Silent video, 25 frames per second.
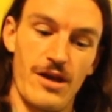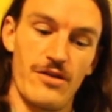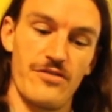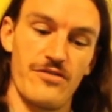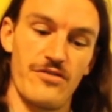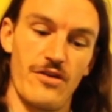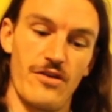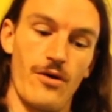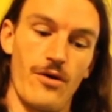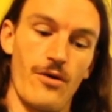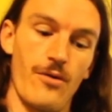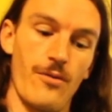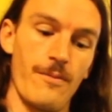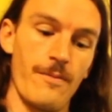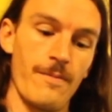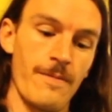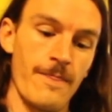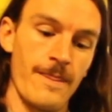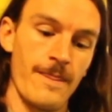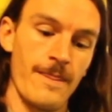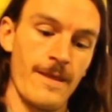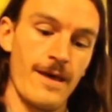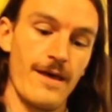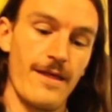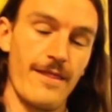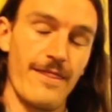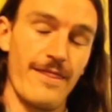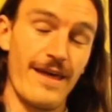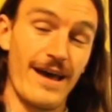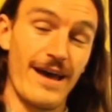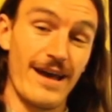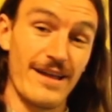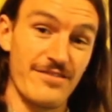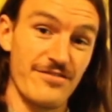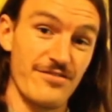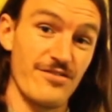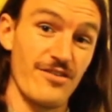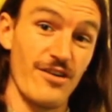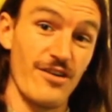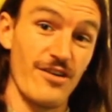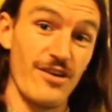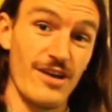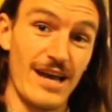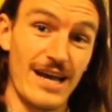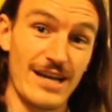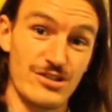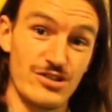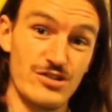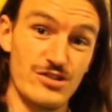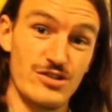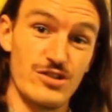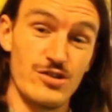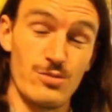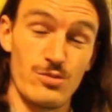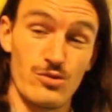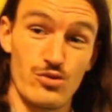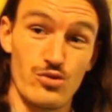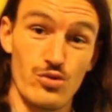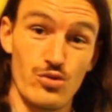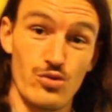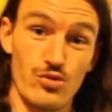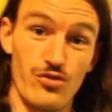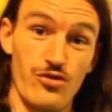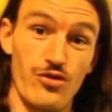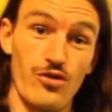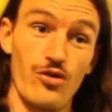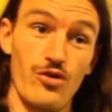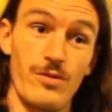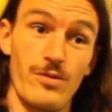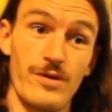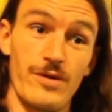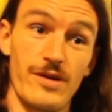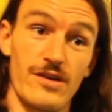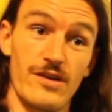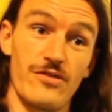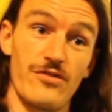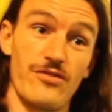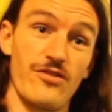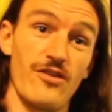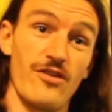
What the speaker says: So that's actually super cool too, because